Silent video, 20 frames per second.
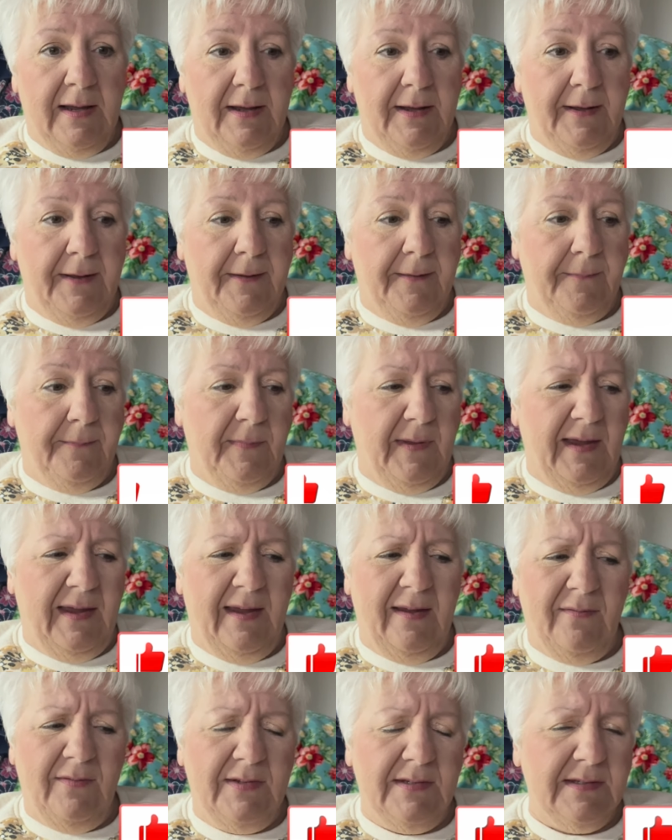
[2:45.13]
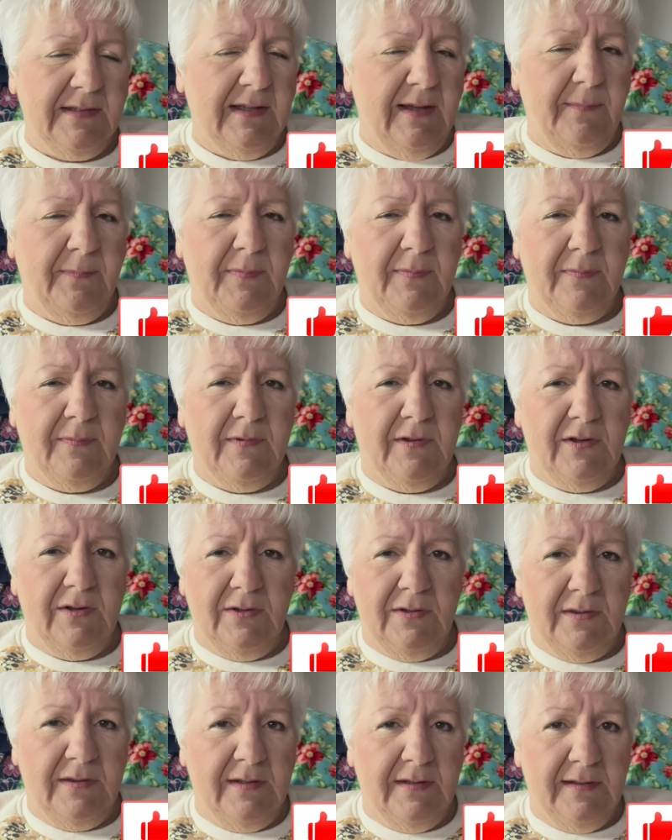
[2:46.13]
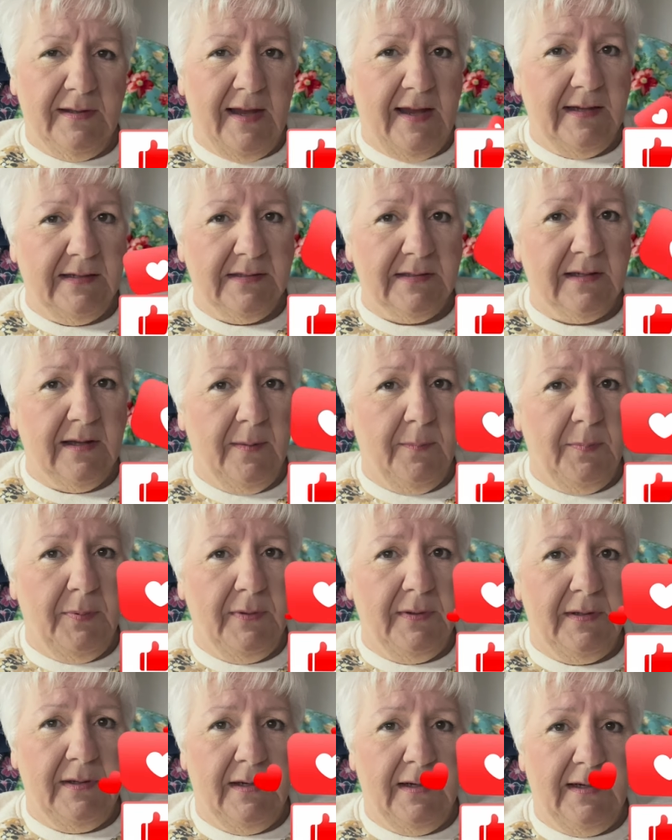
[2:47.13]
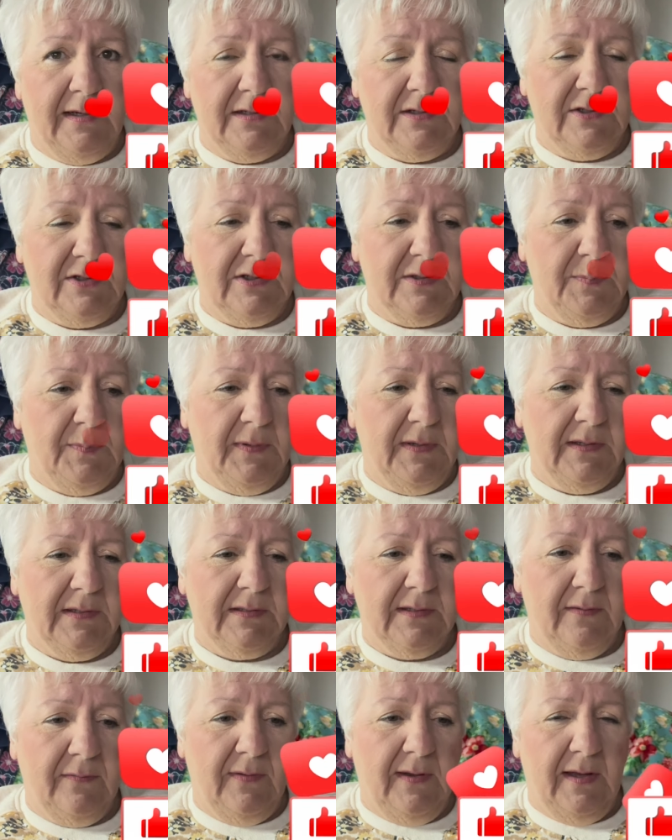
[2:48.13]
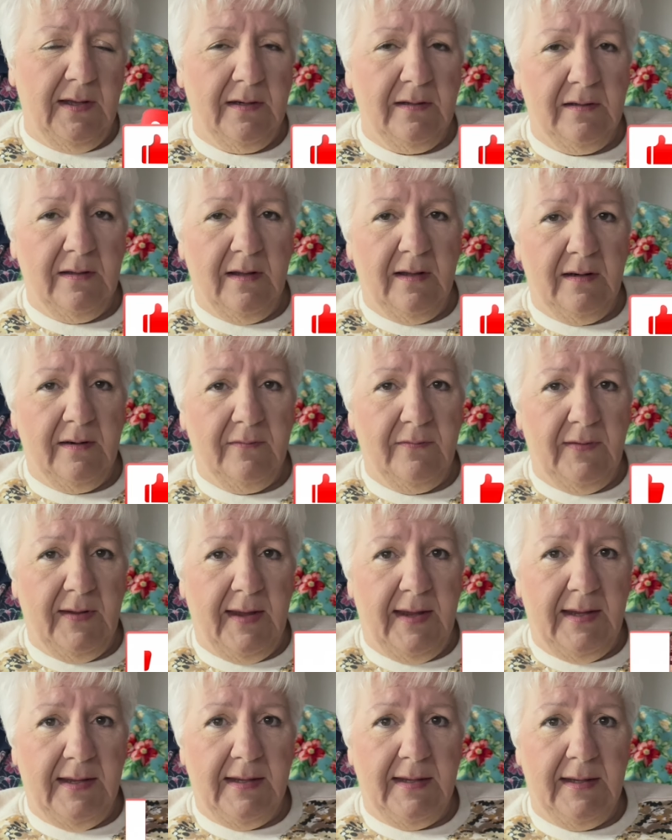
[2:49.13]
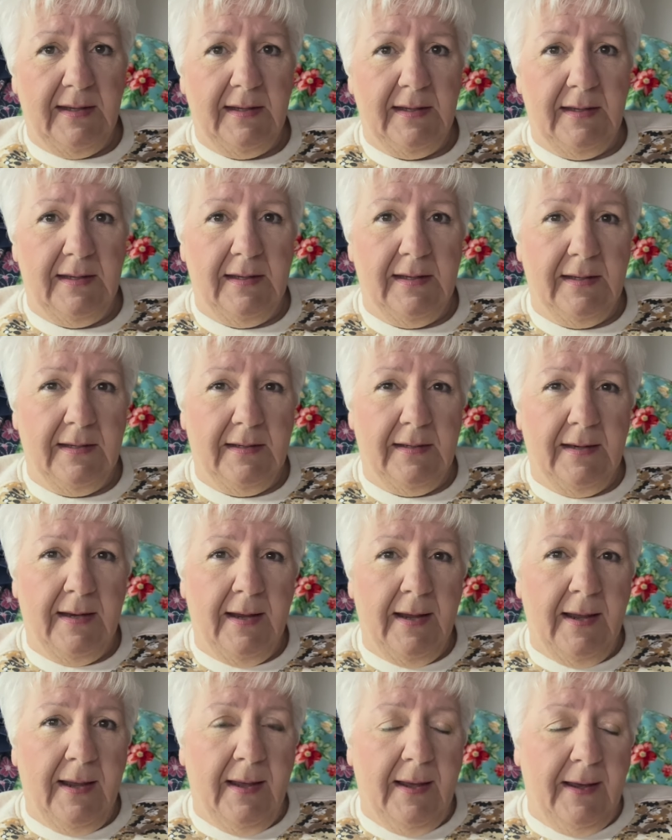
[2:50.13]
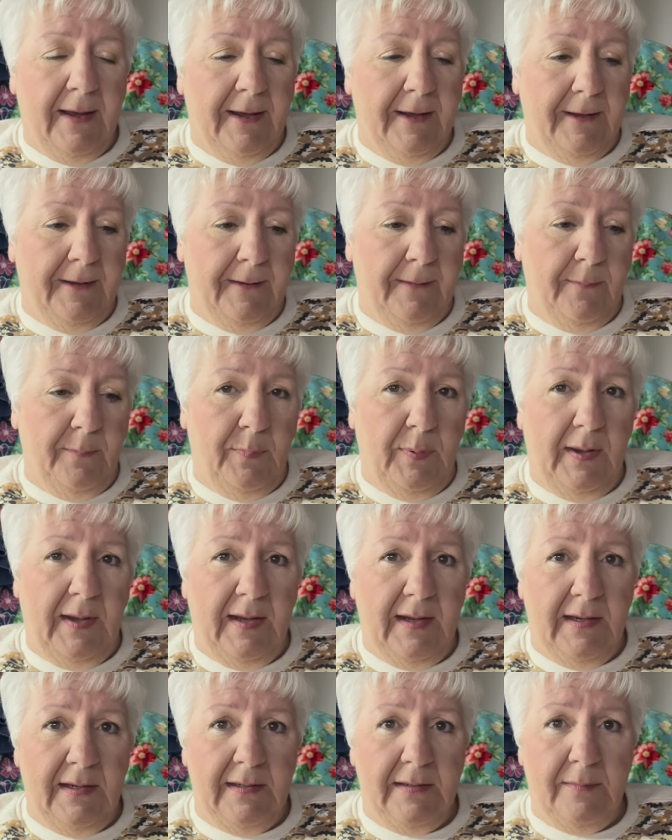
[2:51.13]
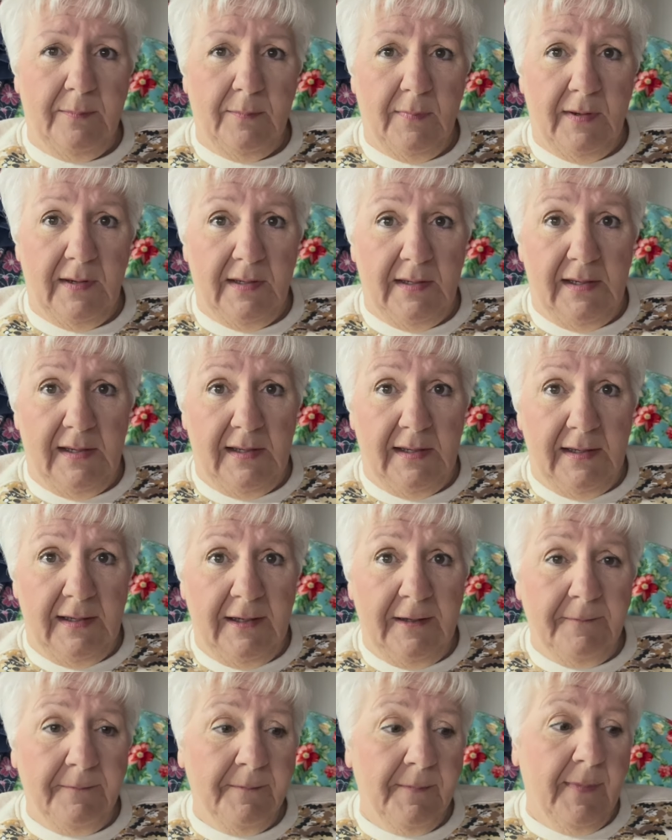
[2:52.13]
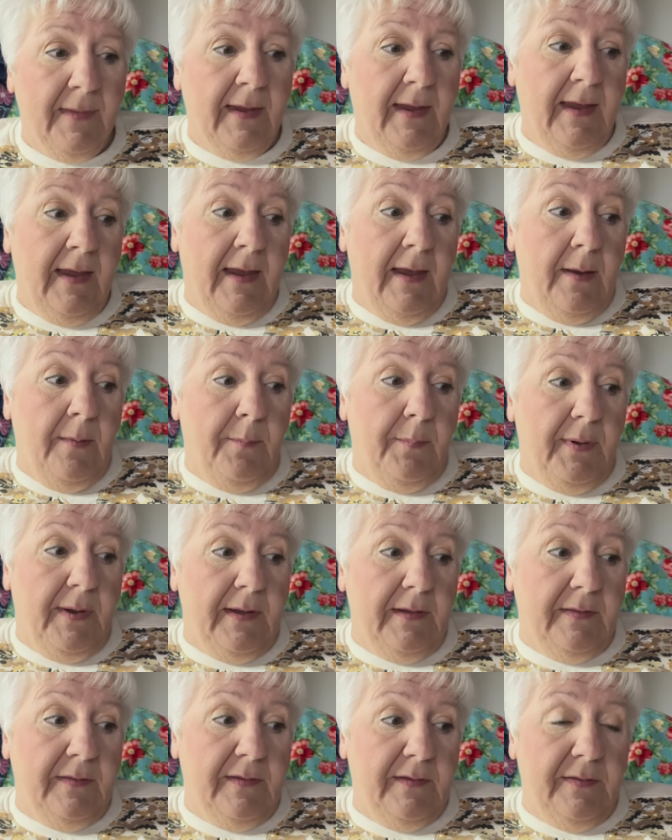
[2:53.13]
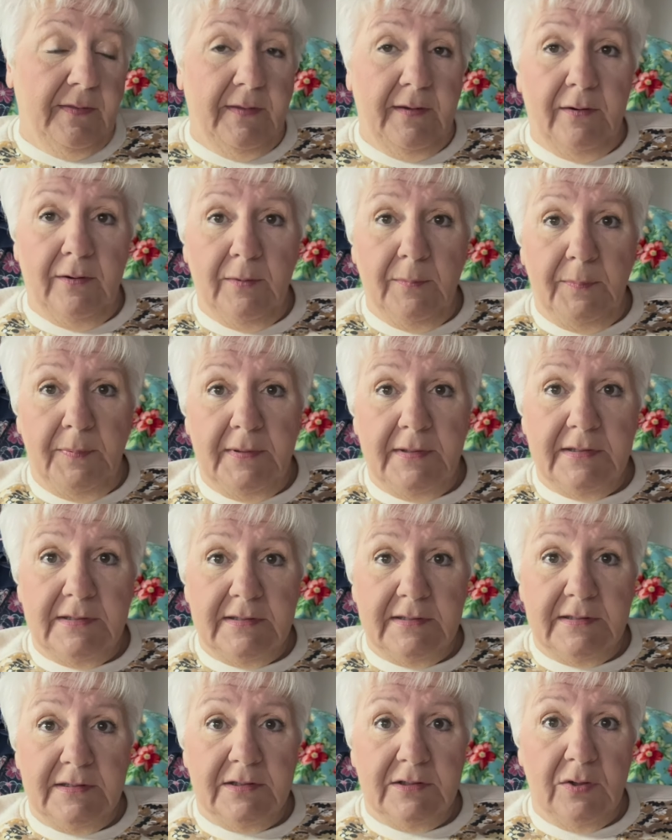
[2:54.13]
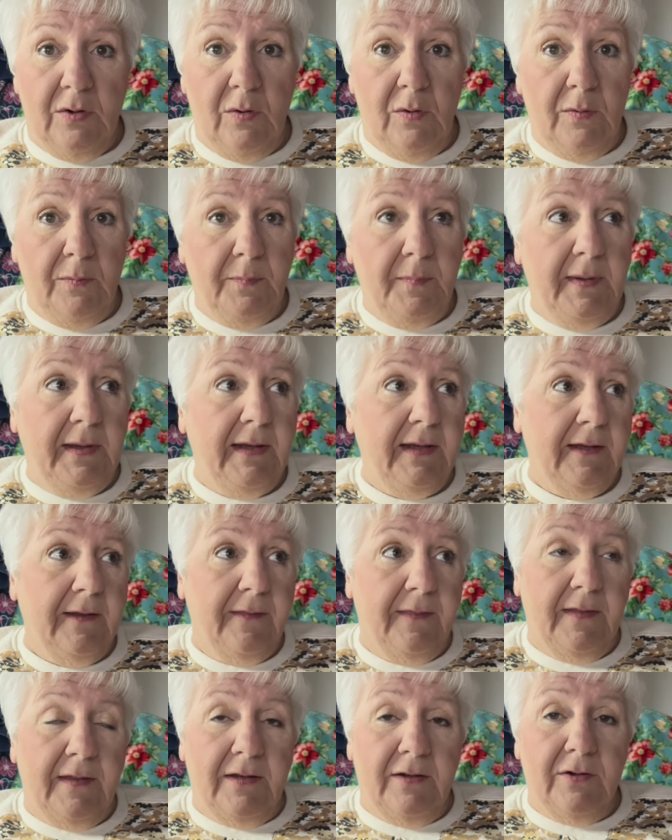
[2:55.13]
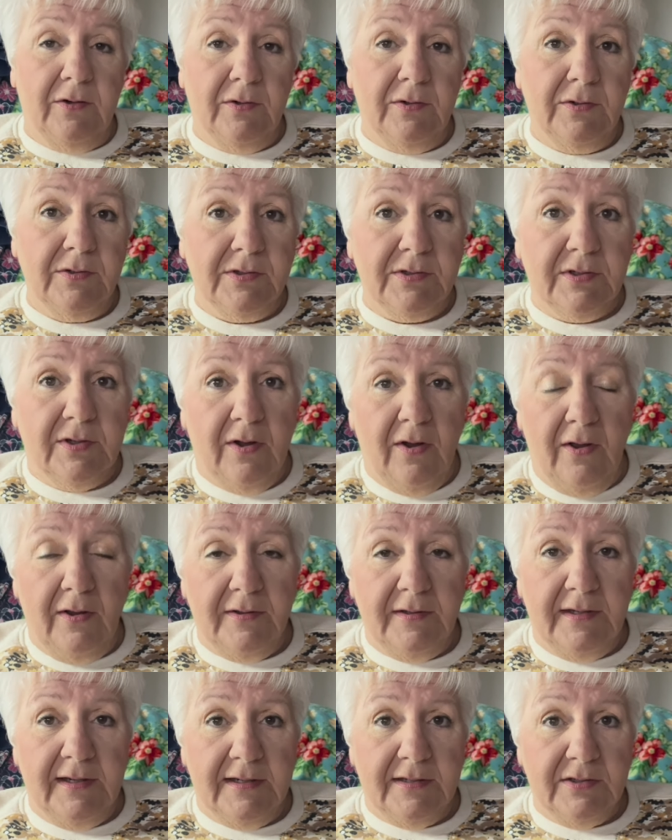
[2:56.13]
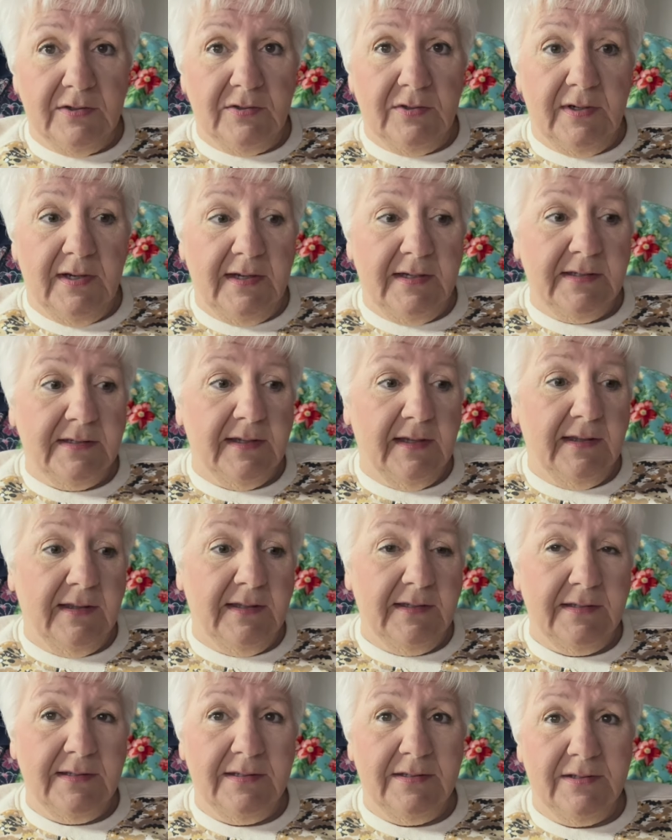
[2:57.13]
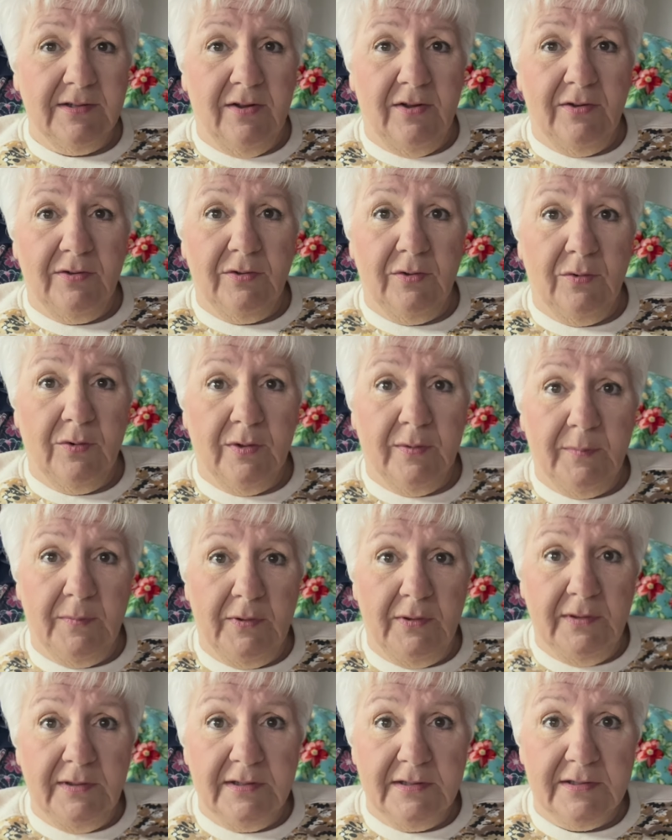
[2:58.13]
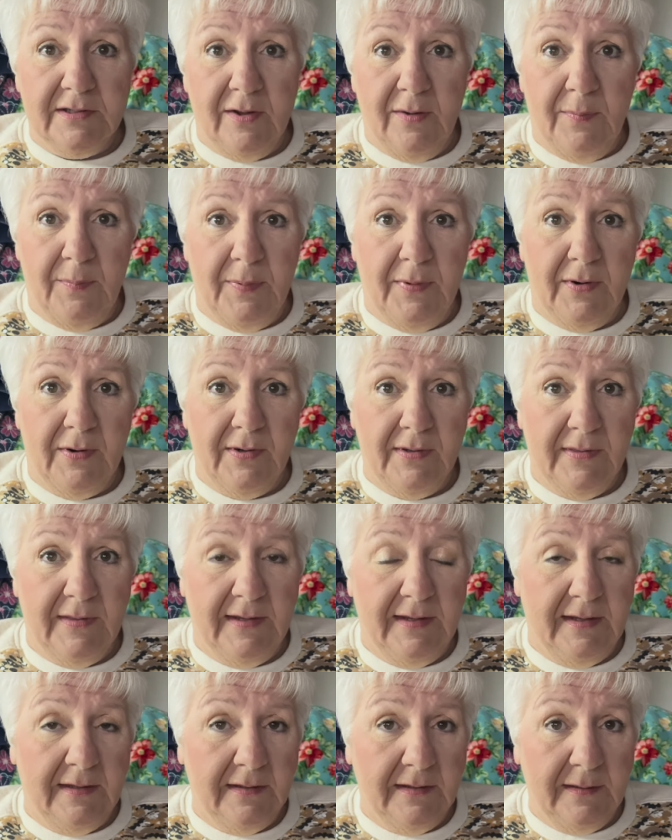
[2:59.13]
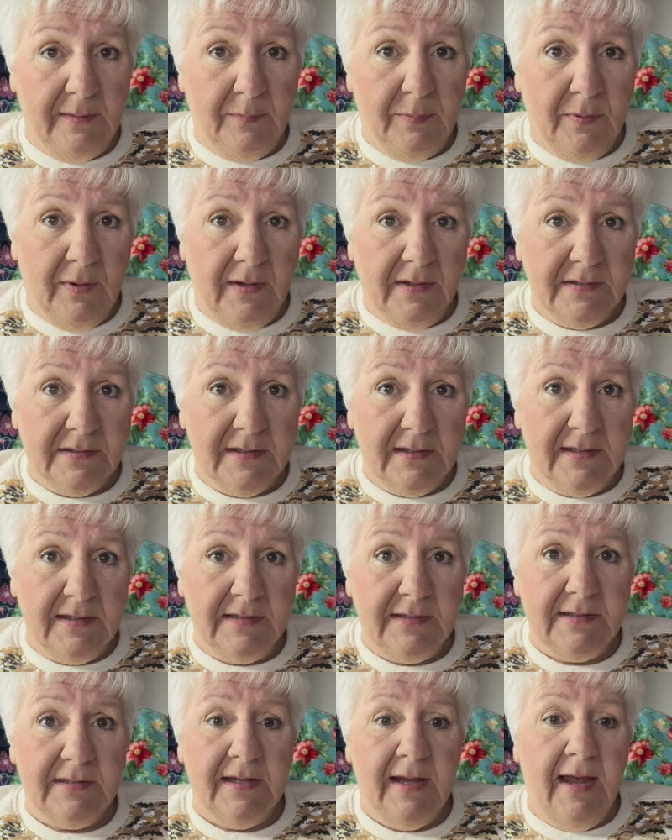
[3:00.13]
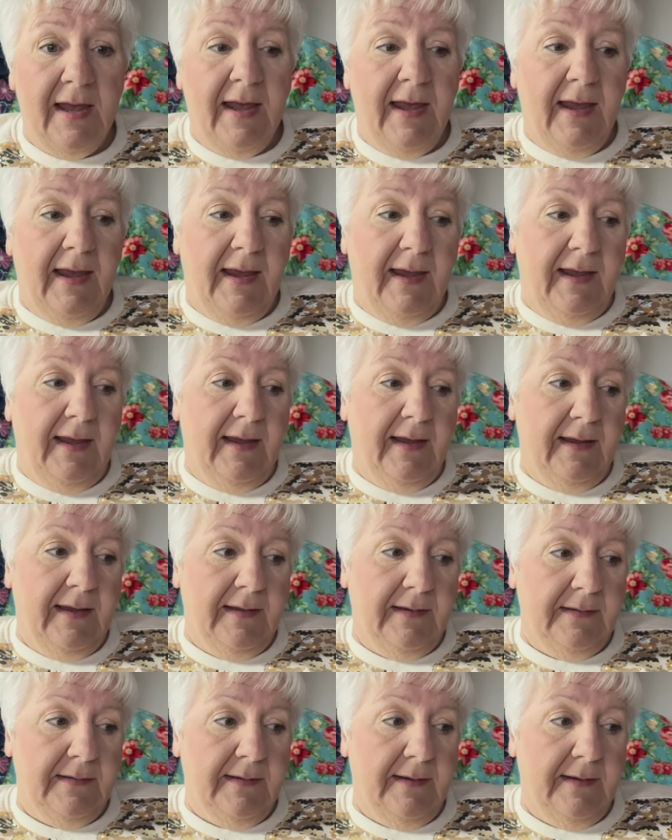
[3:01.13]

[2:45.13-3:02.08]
Um, I haven't slept good the last couple of nights just because I've had a lot of aching and uh, pain in my knee. But the therapist told me and the nurse called yesterday, said this is all normal. It's all part of the healing process. And,